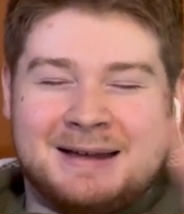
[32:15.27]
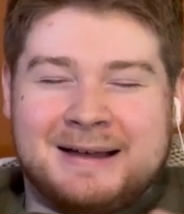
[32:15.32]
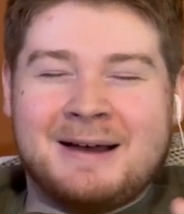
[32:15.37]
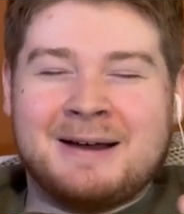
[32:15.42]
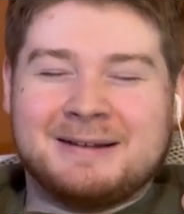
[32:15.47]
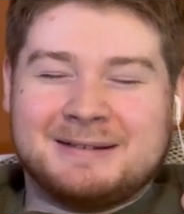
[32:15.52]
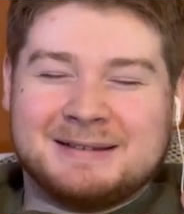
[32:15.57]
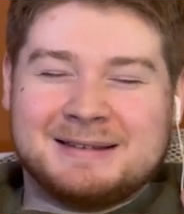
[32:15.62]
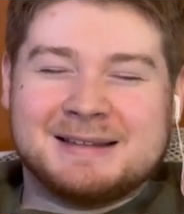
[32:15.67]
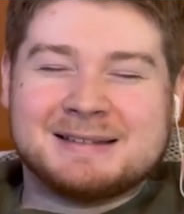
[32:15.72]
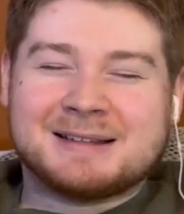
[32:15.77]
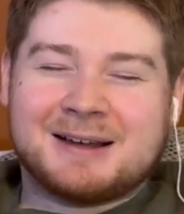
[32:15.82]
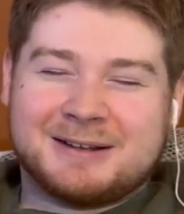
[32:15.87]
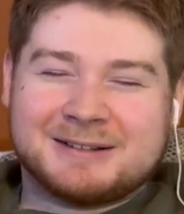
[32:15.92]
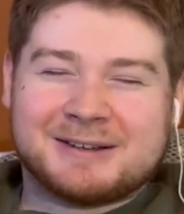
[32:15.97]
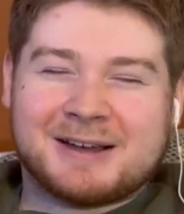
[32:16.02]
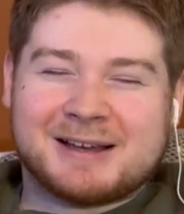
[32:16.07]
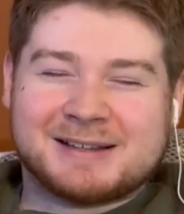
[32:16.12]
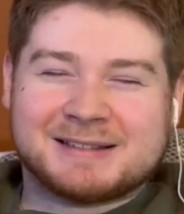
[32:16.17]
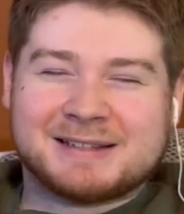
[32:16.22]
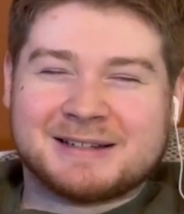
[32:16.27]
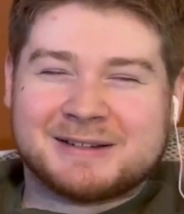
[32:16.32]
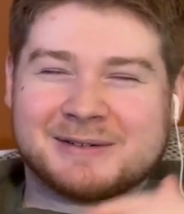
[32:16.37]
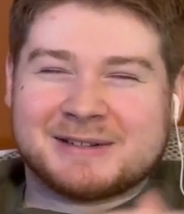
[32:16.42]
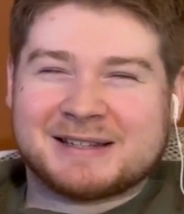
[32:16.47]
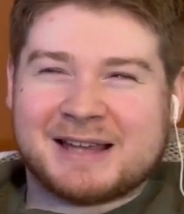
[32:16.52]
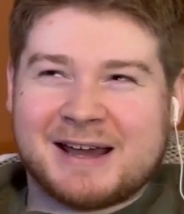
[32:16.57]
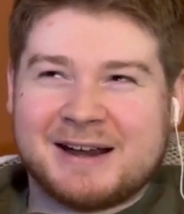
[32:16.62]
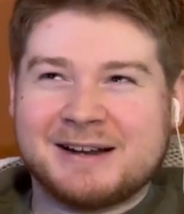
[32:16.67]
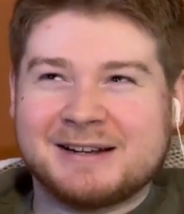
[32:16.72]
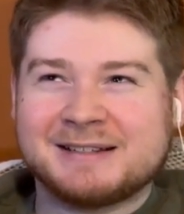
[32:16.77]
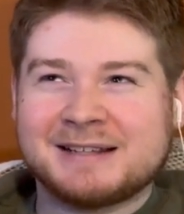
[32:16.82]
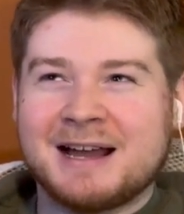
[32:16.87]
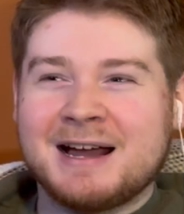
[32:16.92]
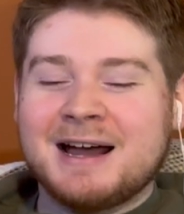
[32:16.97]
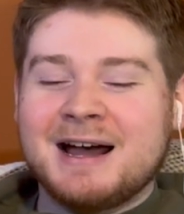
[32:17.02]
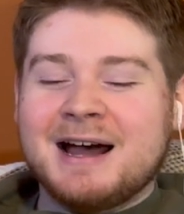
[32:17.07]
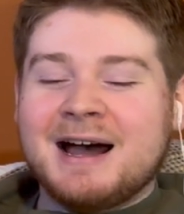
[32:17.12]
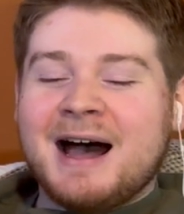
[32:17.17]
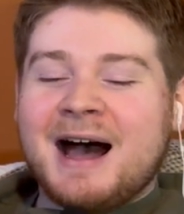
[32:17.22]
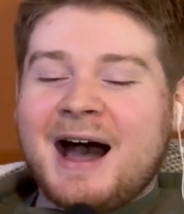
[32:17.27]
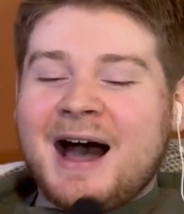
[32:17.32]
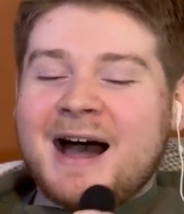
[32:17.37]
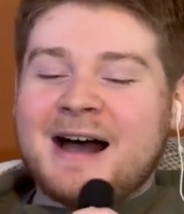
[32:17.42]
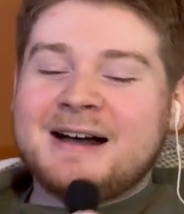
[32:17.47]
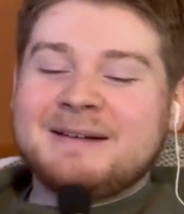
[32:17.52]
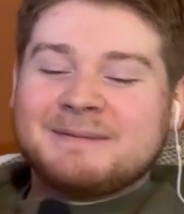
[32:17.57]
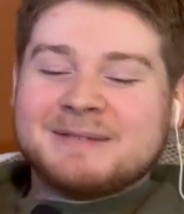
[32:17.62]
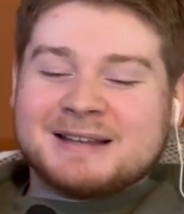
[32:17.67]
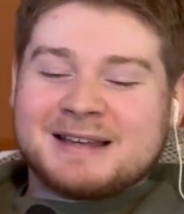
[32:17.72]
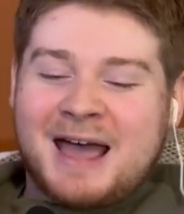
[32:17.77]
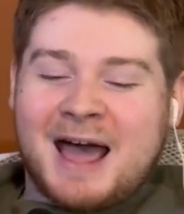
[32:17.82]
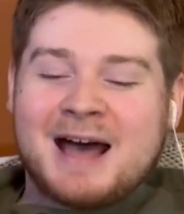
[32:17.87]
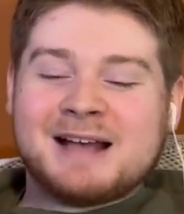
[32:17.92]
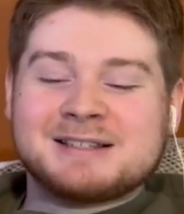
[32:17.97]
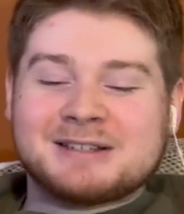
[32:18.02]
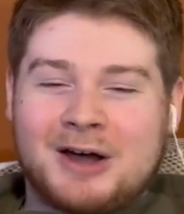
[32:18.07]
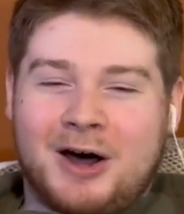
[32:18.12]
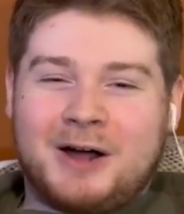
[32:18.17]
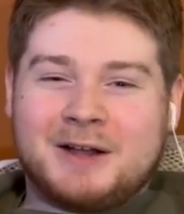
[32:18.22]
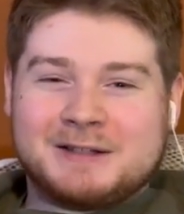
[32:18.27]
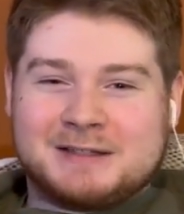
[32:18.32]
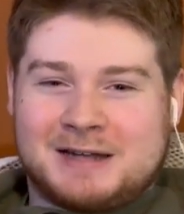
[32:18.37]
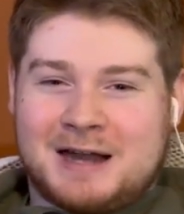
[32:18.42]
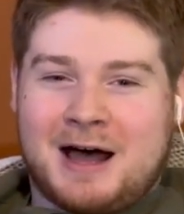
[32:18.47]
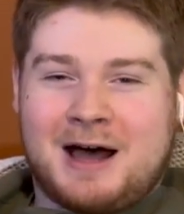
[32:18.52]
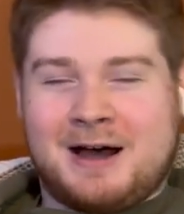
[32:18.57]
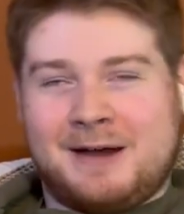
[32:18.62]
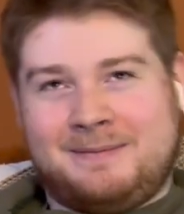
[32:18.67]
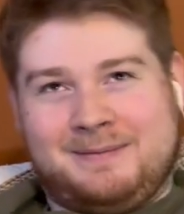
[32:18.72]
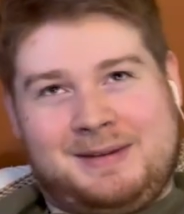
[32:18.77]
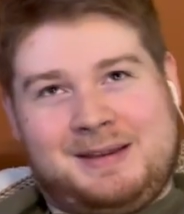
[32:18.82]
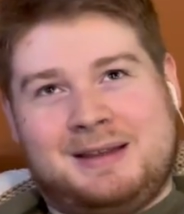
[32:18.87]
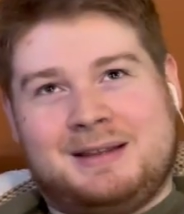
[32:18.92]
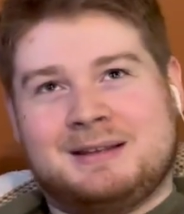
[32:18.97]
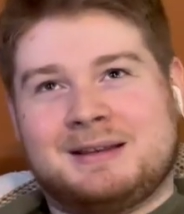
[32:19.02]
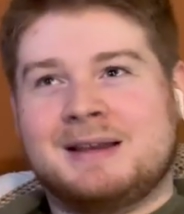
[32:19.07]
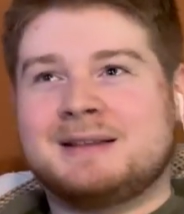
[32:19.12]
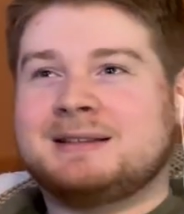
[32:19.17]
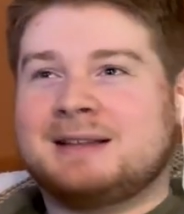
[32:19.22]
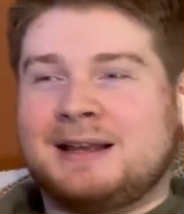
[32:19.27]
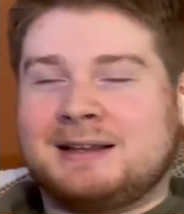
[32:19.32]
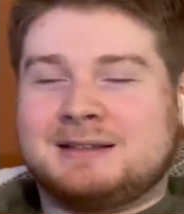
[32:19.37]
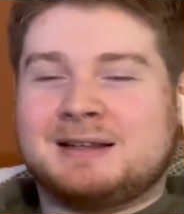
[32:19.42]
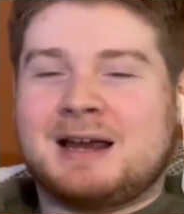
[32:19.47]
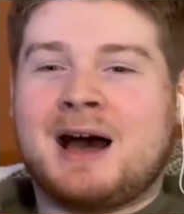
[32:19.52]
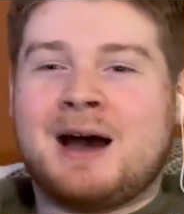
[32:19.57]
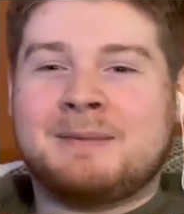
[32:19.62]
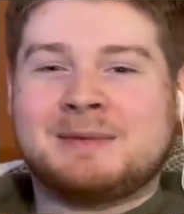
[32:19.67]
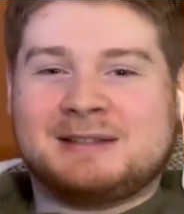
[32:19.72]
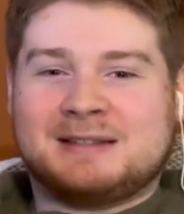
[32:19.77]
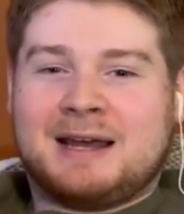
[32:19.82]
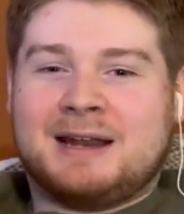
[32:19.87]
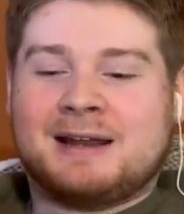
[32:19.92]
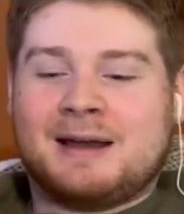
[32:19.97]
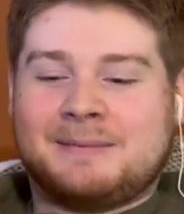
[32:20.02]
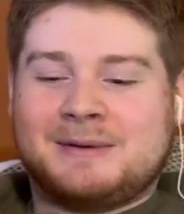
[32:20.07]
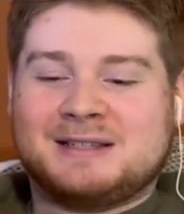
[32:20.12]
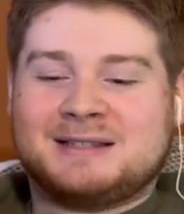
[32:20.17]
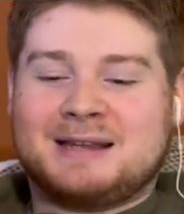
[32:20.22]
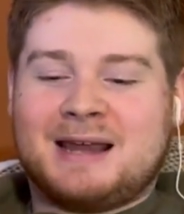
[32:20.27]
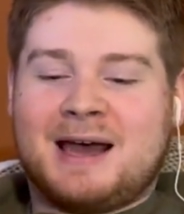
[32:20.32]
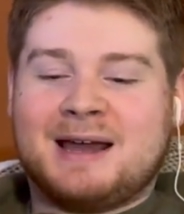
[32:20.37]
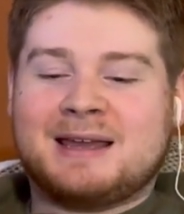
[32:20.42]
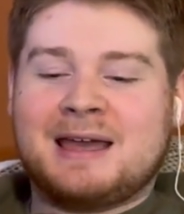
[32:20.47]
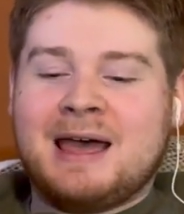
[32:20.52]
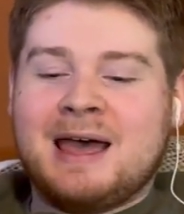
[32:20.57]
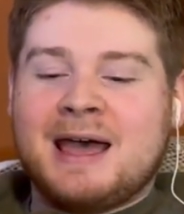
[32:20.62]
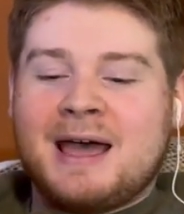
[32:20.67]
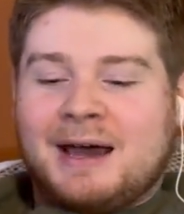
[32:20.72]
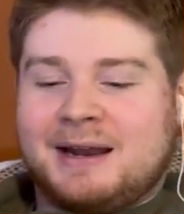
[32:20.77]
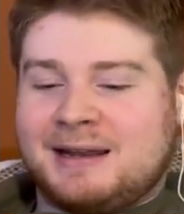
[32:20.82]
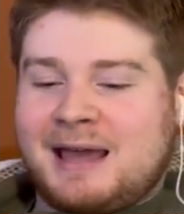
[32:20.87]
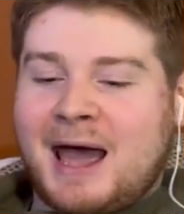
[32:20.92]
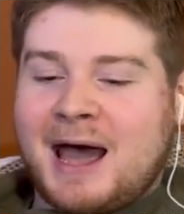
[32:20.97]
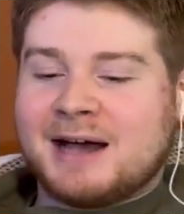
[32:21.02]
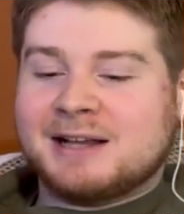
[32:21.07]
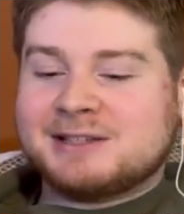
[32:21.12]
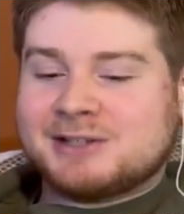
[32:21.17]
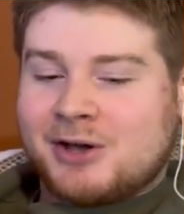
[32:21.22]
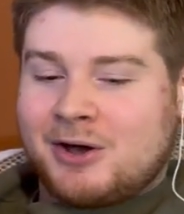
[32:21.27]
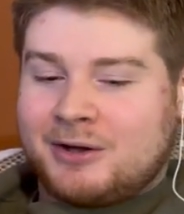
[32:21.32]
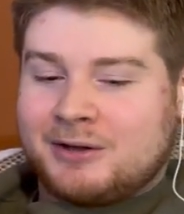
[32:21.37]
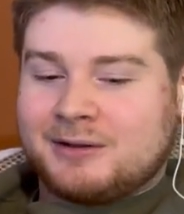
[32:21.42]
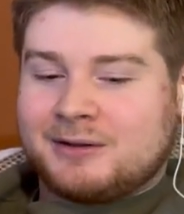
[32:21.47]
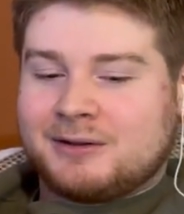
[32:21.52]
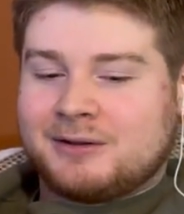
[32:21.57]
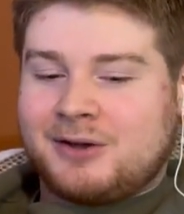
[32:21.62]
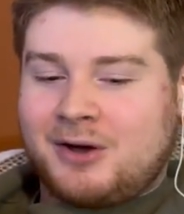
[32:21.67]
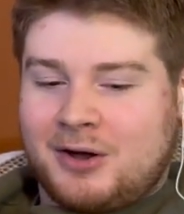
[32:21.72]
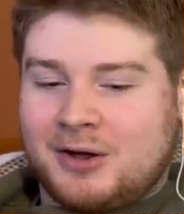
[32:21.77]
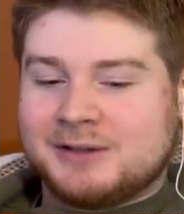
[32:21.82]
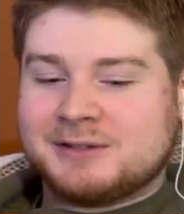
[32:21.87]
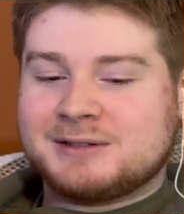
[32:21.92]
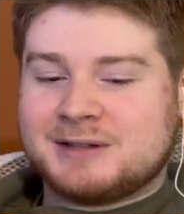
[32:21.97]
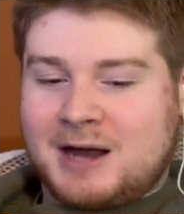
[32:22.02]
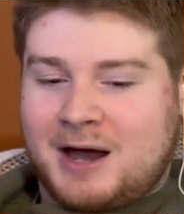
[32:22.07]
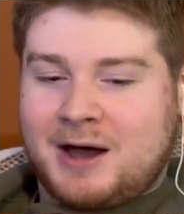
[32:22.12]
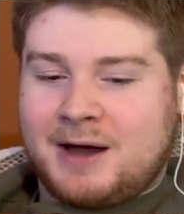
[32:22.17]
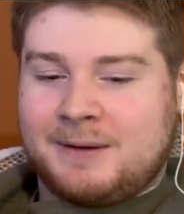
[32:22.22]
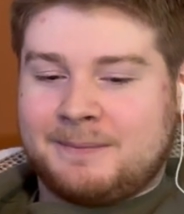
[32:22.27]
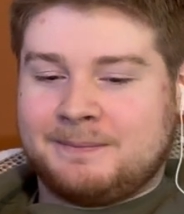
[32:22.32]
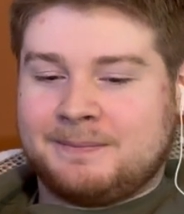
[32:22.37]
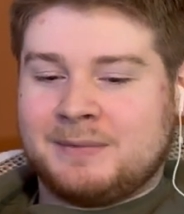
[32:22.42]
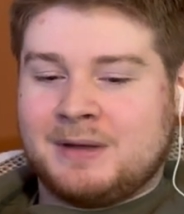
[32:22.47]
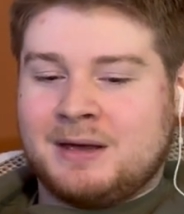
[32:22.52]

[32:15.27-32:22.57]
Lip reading: this also has to do with scanners. Kaz calls Tom because like Tom is setting up his deck, and calls Tom,